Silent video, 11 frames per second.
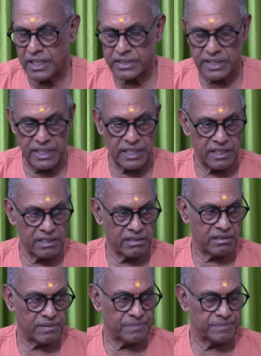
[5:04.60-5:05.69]
the
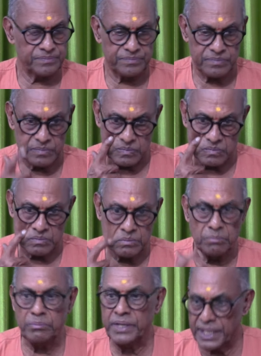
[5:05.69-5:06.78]

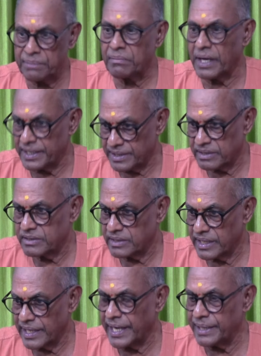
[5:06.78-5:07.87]
me and mine,
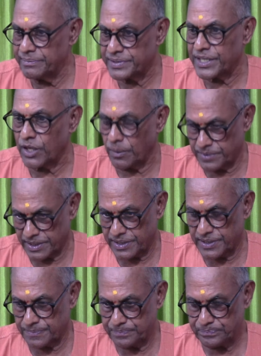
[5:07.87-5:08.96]
aims and objects.